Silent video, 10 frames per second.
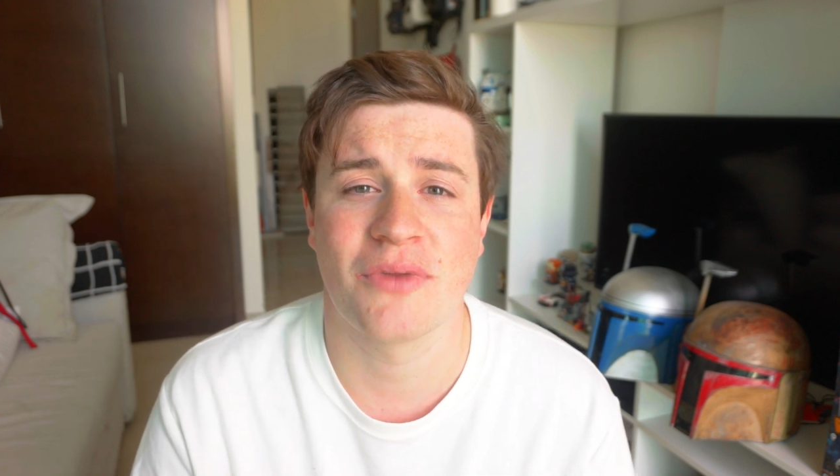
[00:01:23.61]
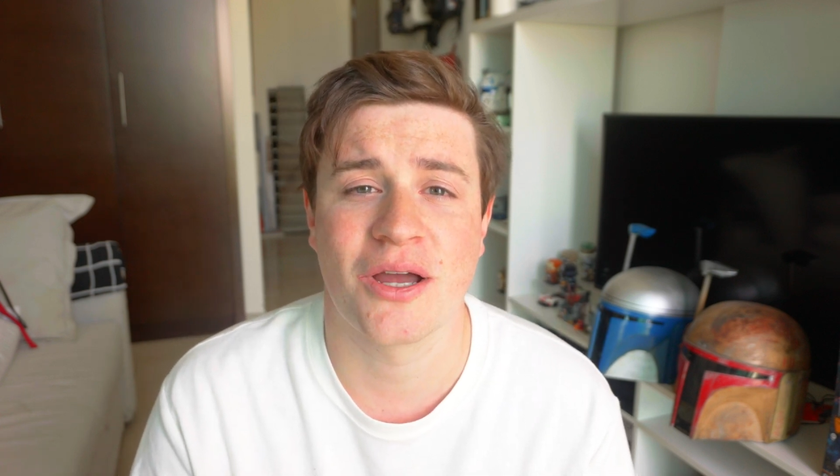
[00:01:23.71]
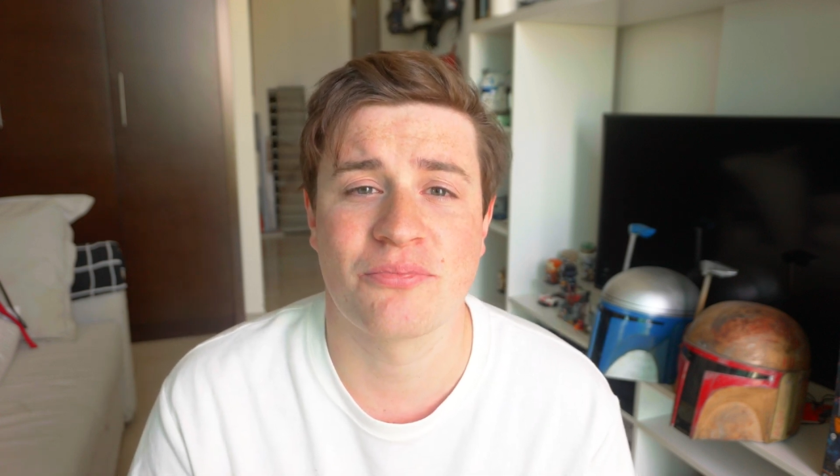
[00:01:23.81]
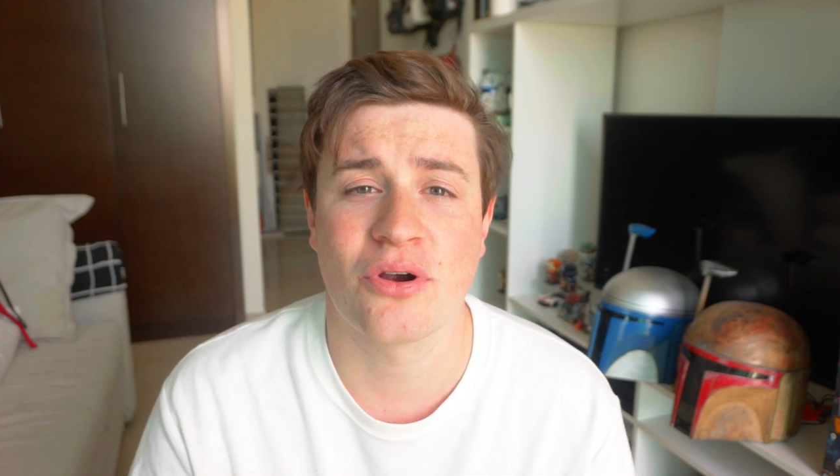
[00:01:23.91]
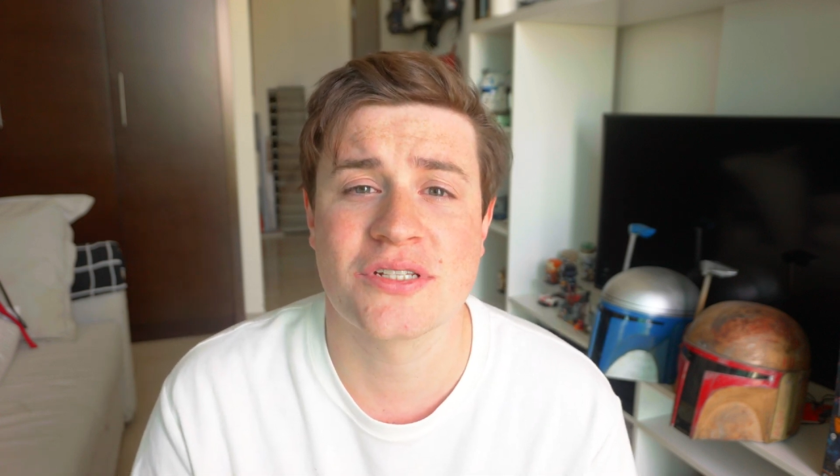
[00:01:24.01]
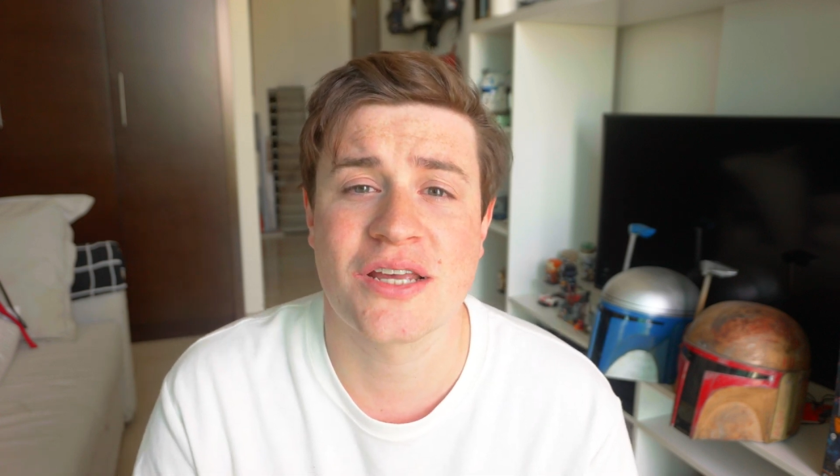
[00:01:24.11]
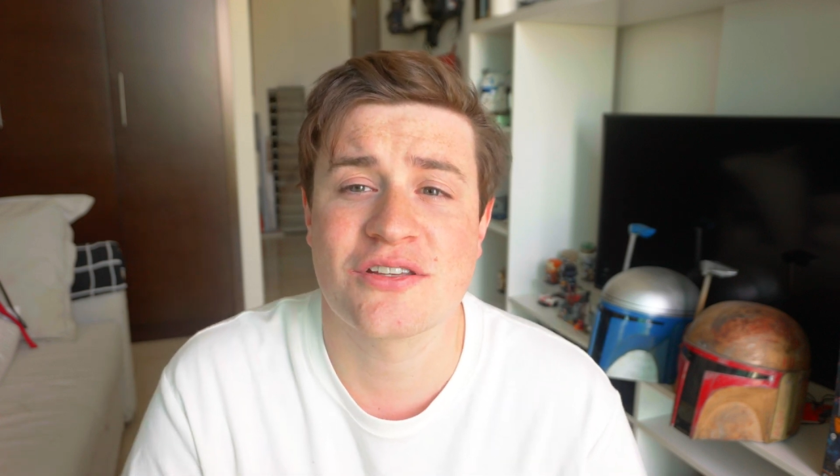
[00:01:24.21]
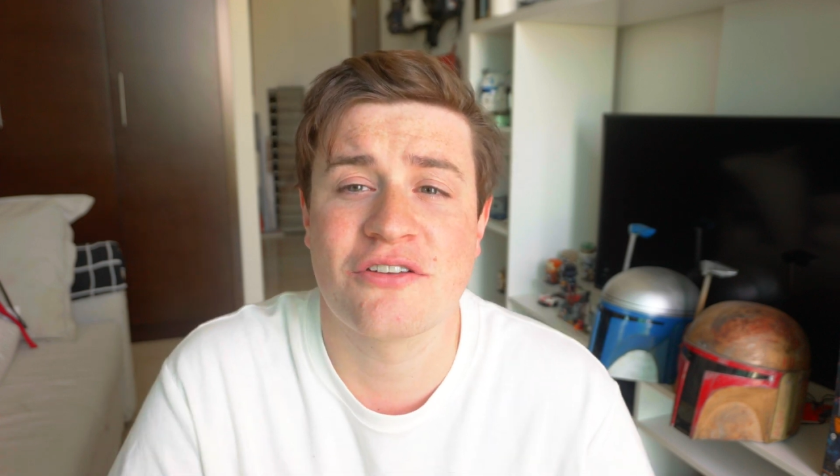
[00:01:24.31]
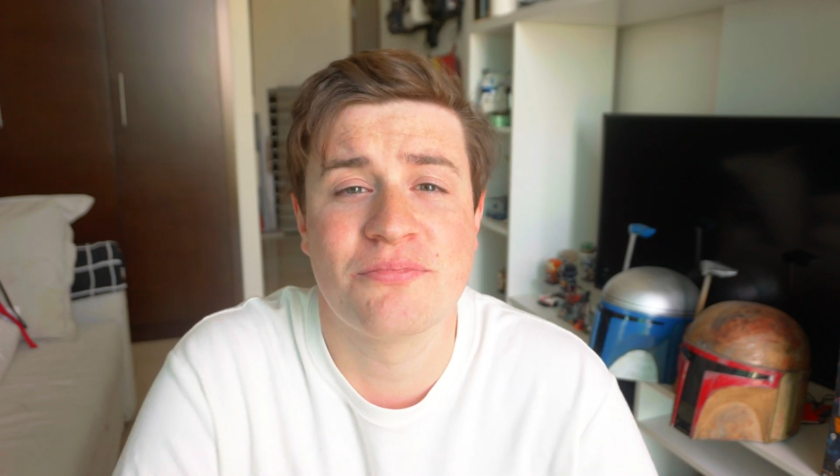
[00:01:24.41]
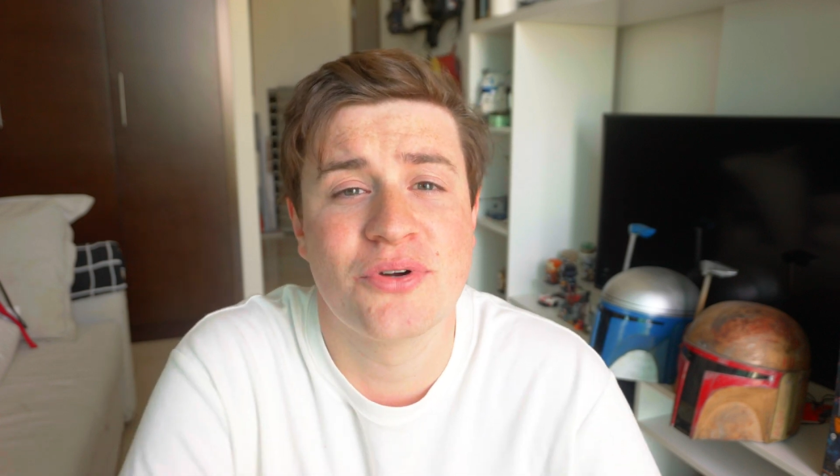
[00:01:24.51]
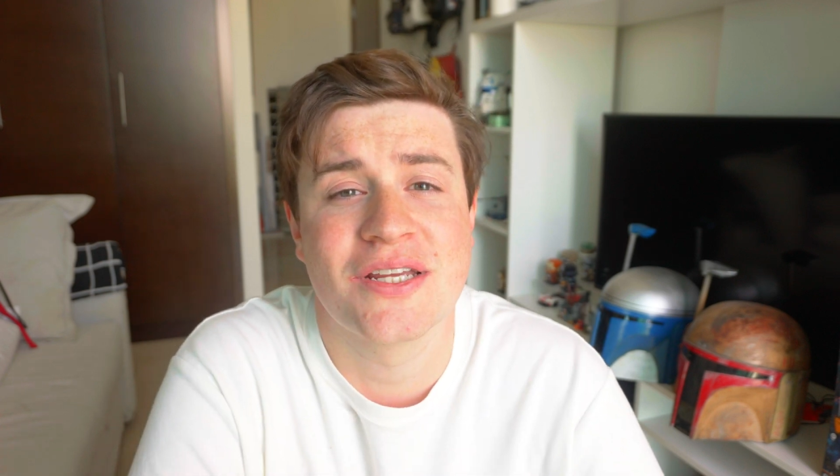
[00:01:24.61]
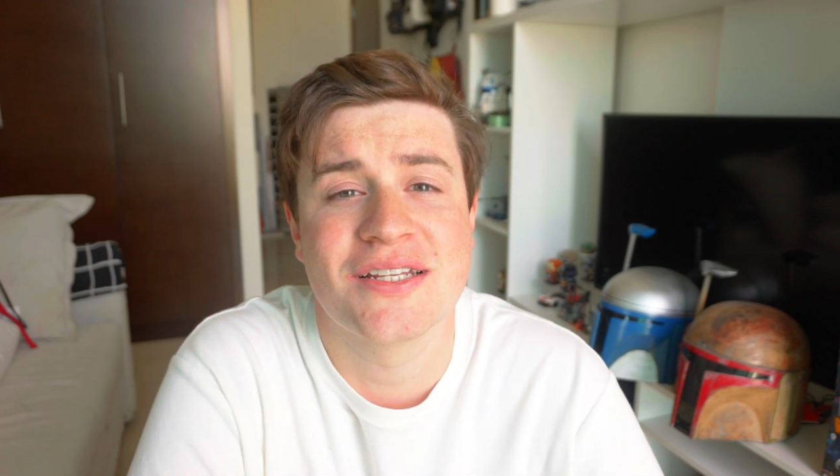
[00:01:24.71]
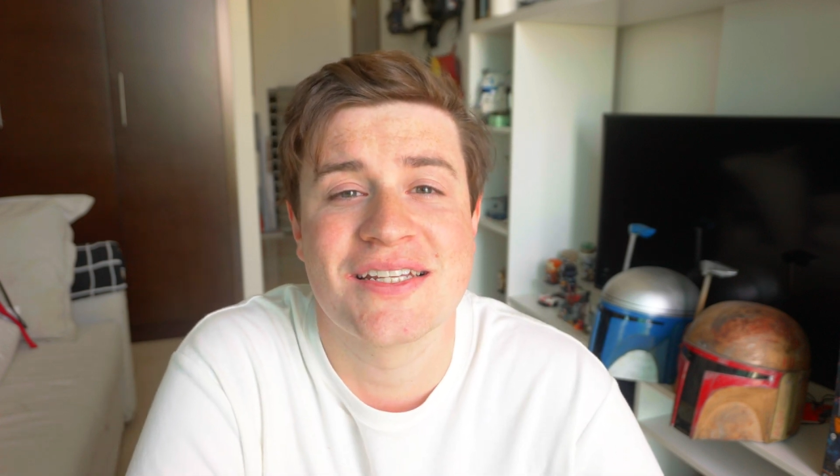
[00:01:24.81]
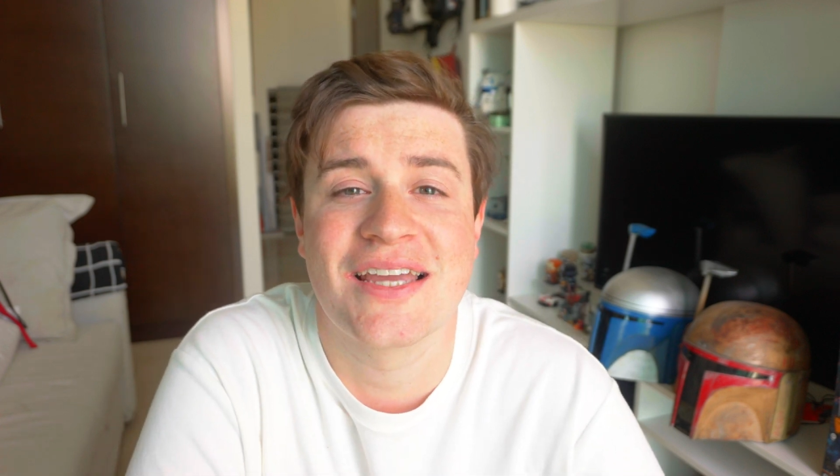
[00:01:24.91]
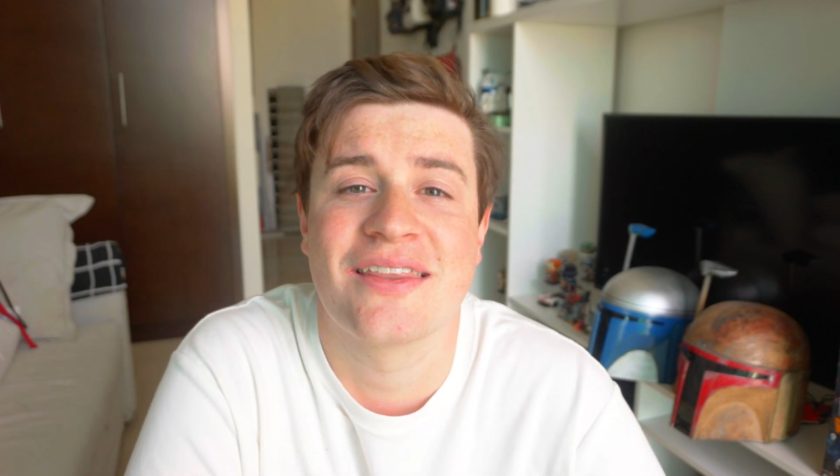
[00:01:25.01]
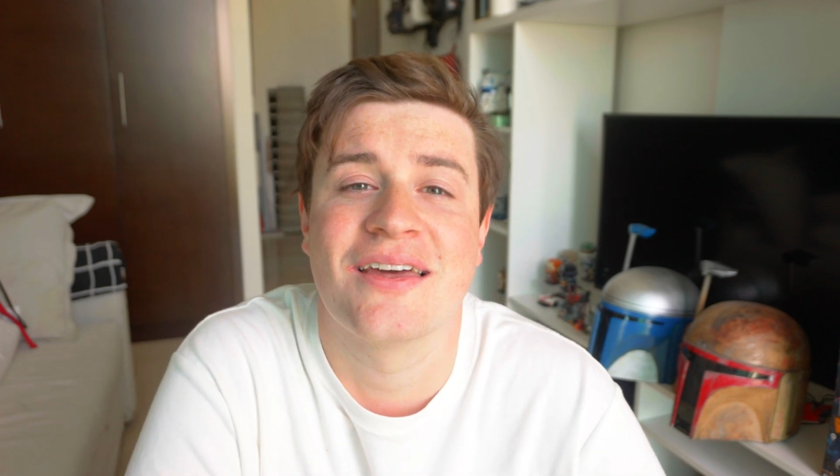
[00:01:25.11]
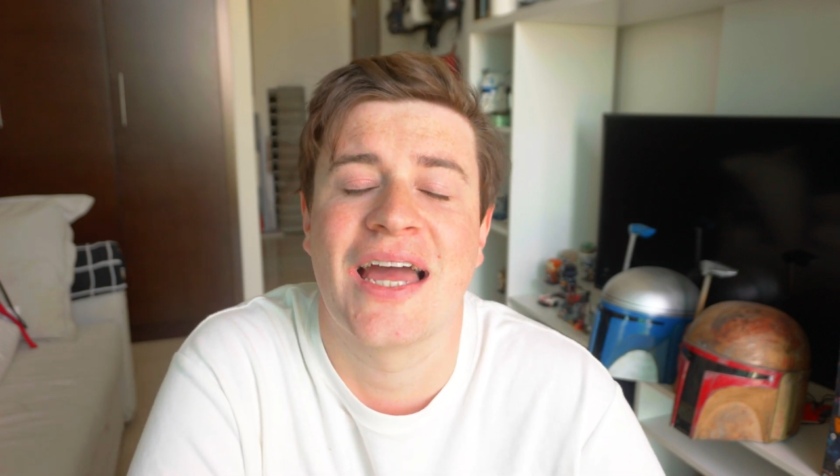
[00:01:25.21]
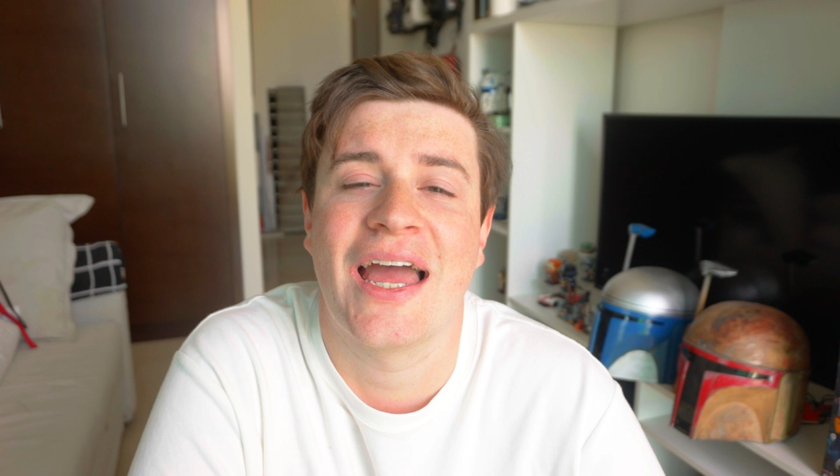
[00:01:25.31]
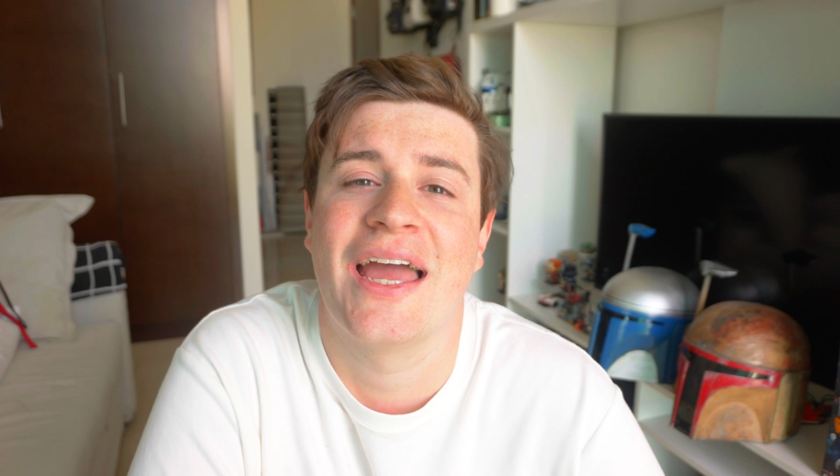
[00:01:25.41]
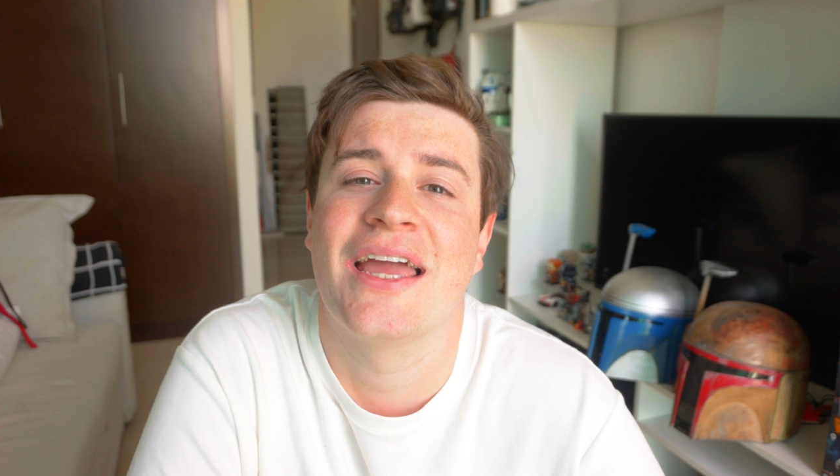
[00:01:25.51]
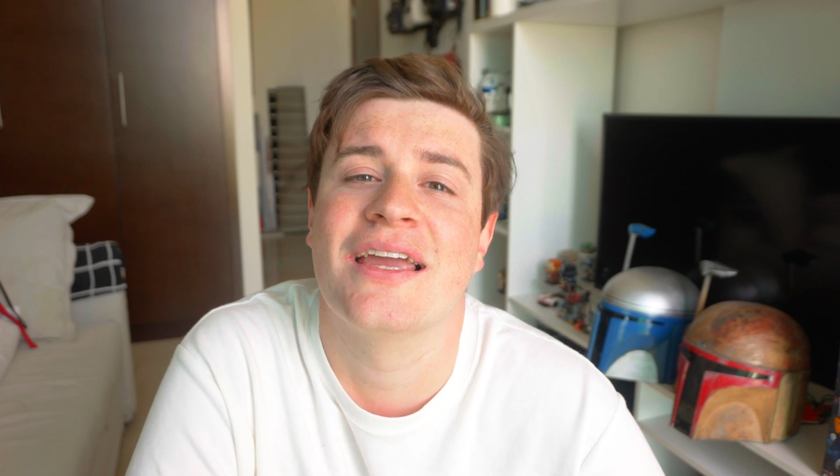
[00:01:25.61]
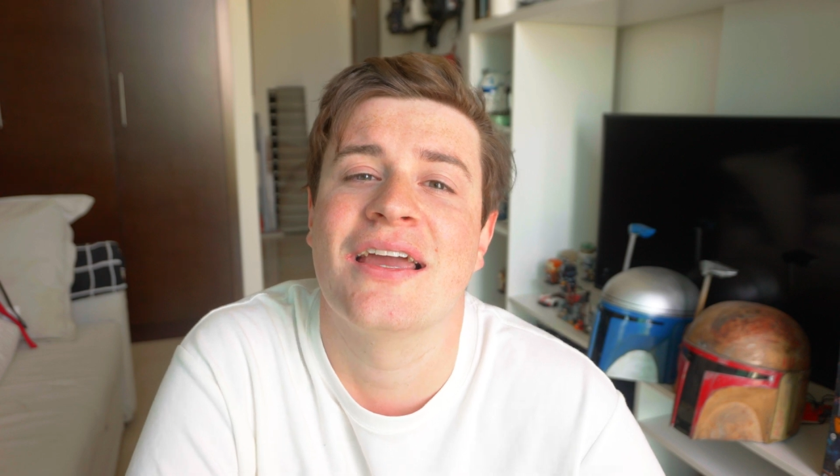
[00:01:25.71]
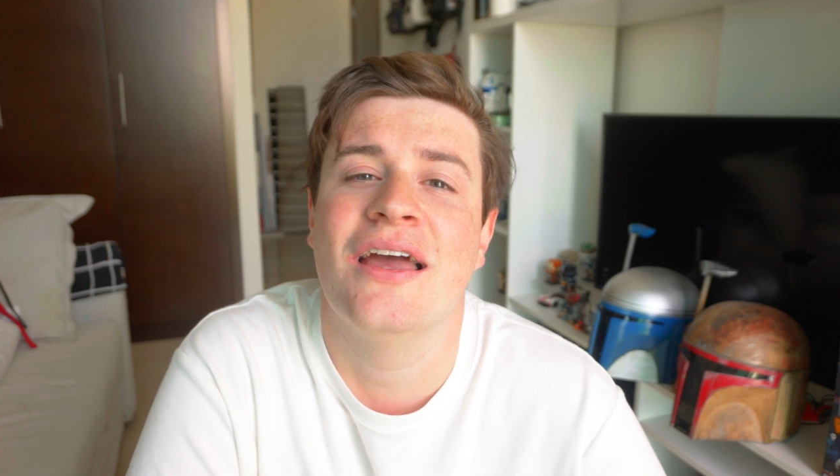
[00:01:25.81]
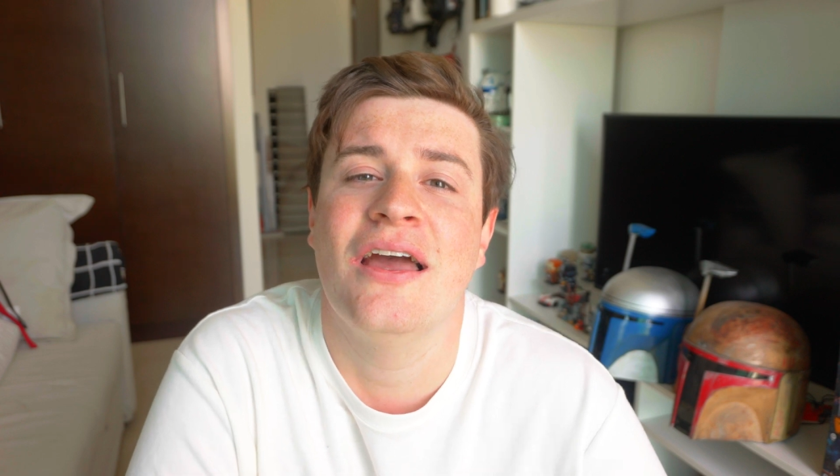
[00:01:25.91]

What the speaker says: my process of putting together a